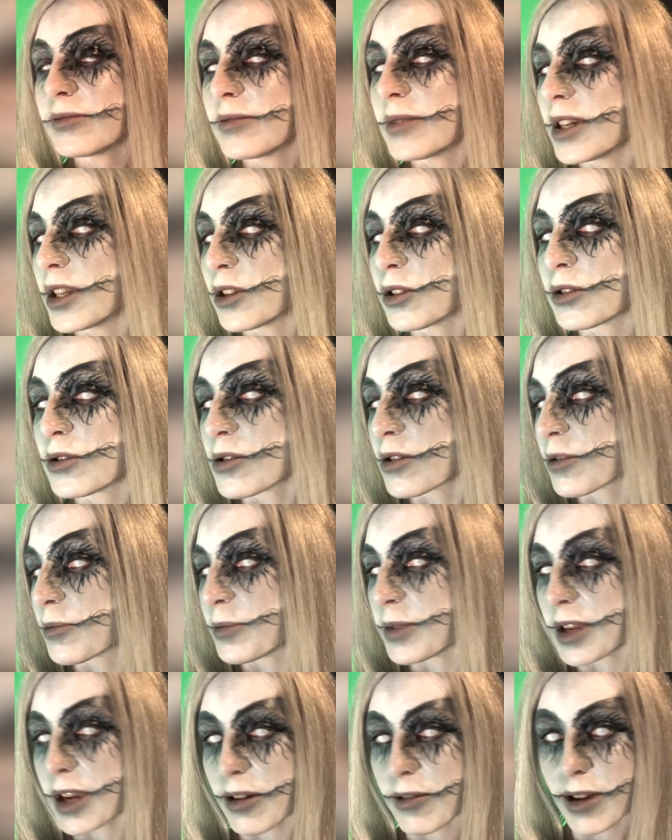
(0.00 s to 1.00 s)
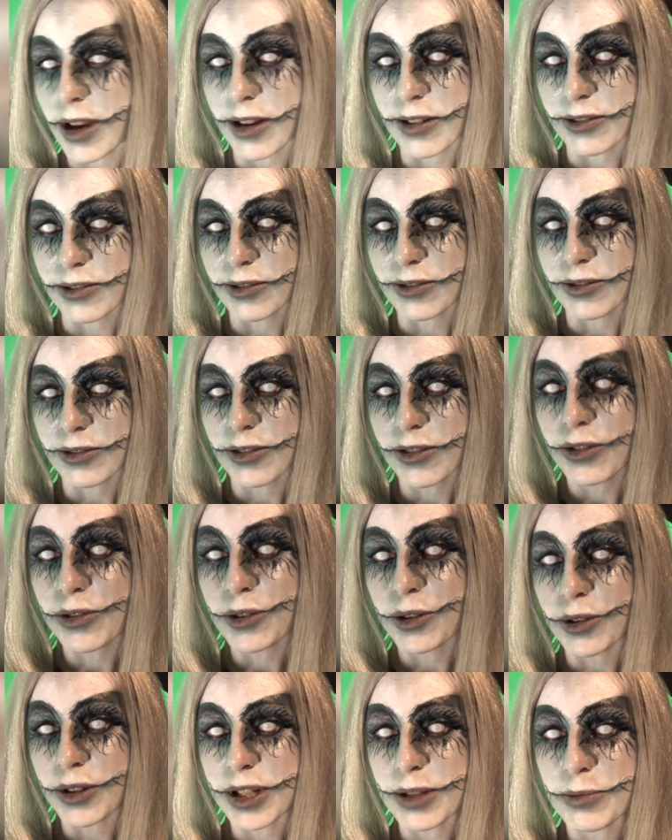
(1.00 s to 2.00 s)
It took me around
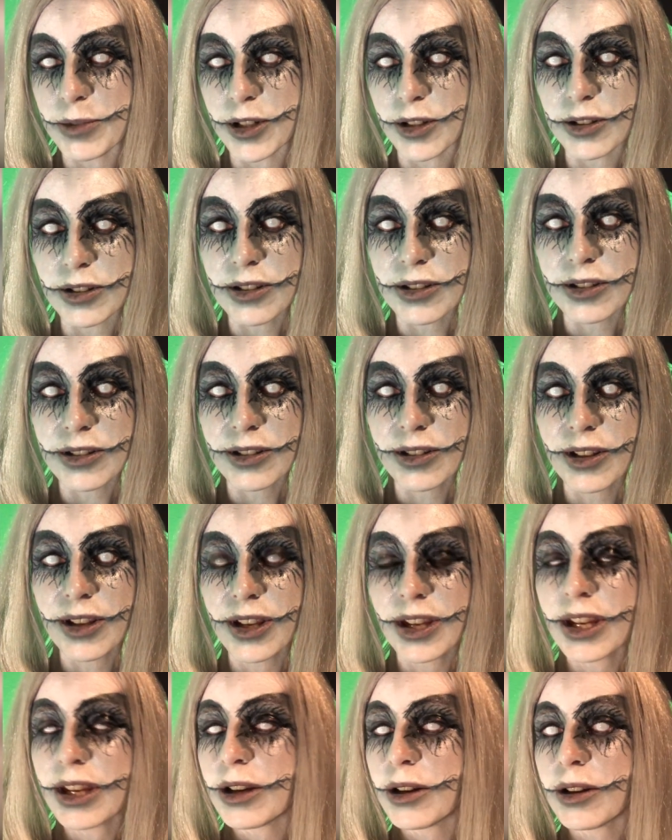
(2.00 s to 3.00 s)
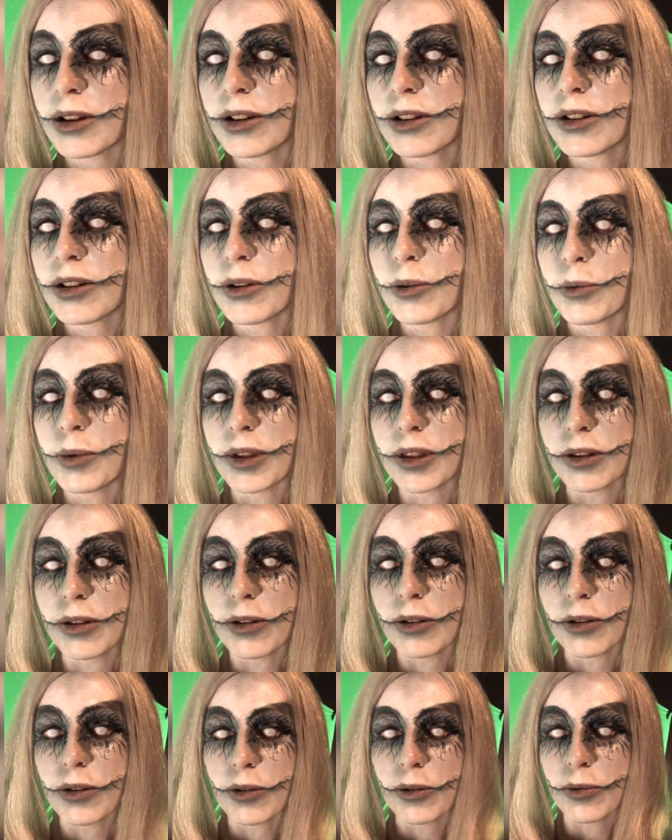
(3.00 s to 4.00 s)
30 minutes with
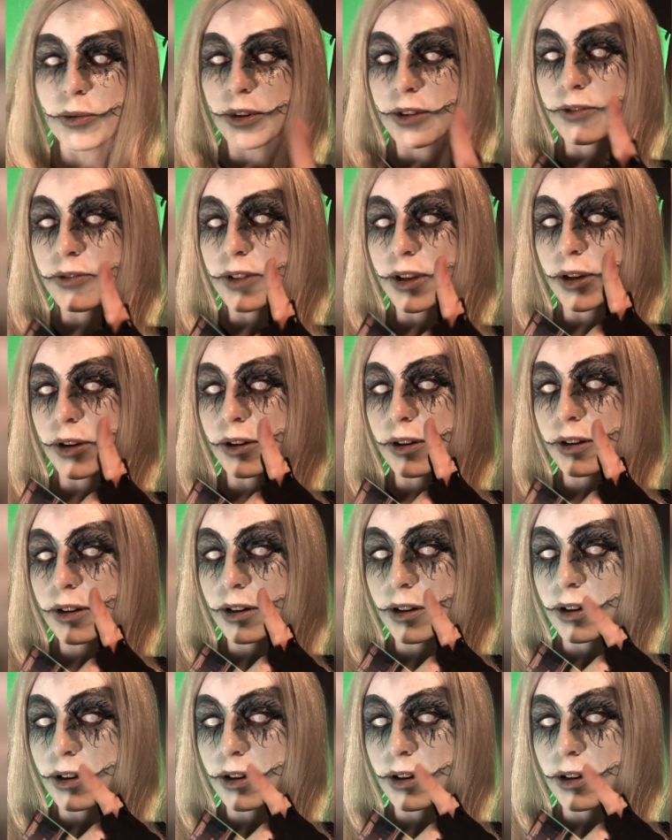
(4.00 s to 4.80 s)
one finger.